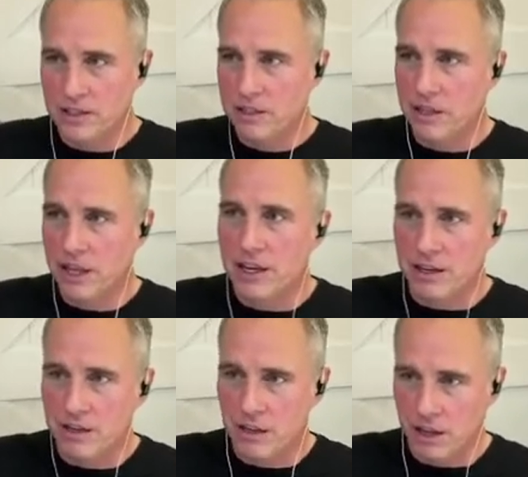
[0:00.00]
and
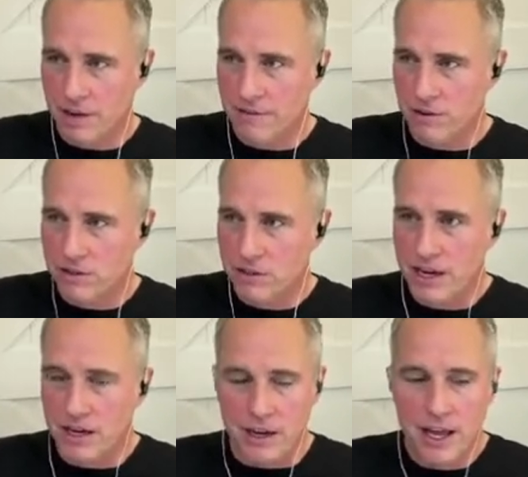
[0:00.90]
Slaton, the governor
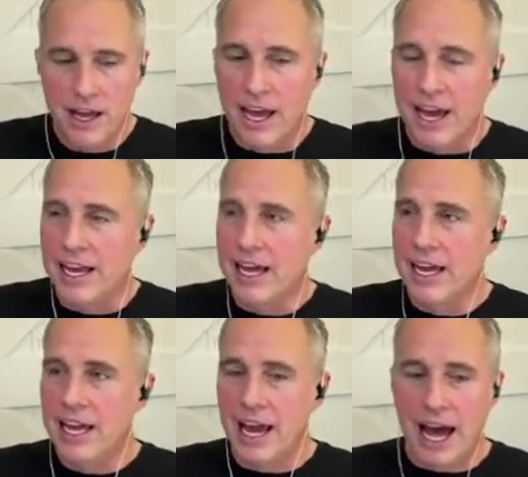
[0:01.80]
Slaton. And
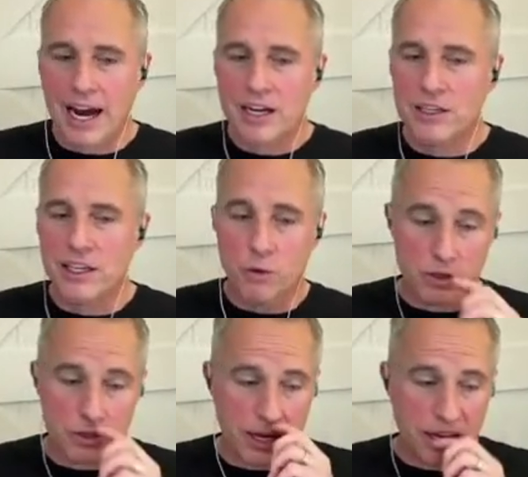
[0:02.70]
he actually, there
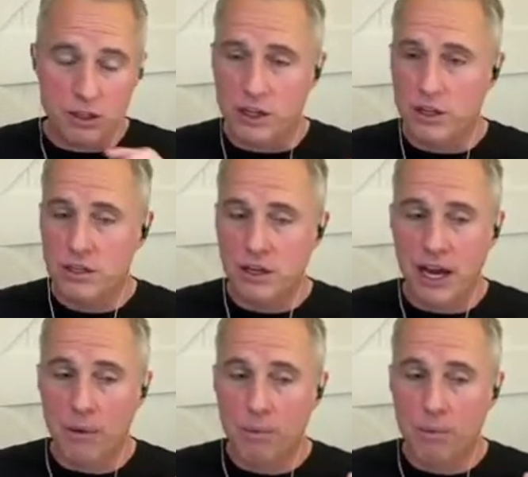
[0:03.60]
was a, to, to